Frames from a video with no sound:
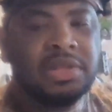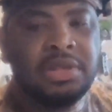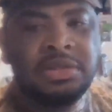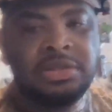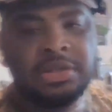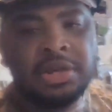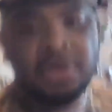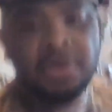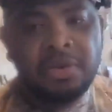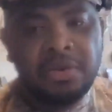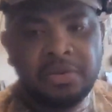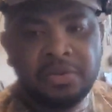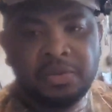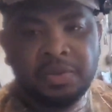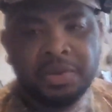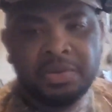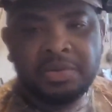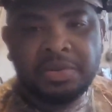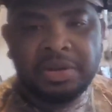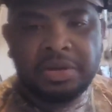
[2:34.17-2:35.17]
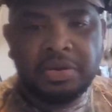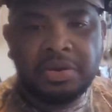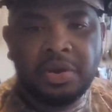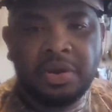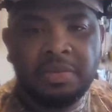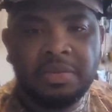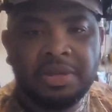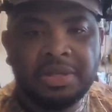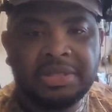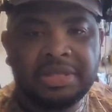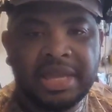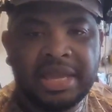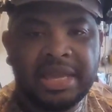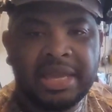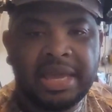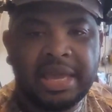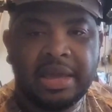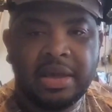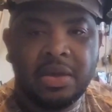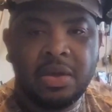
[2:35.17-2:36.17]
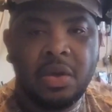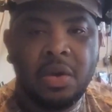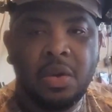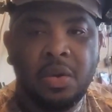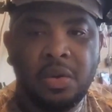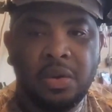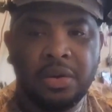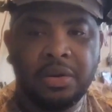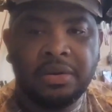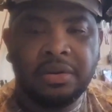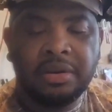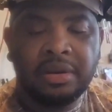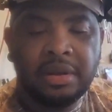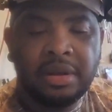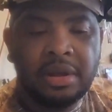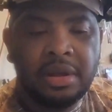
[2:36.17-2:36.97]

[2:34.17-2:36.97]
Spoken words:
so we would normally take in corn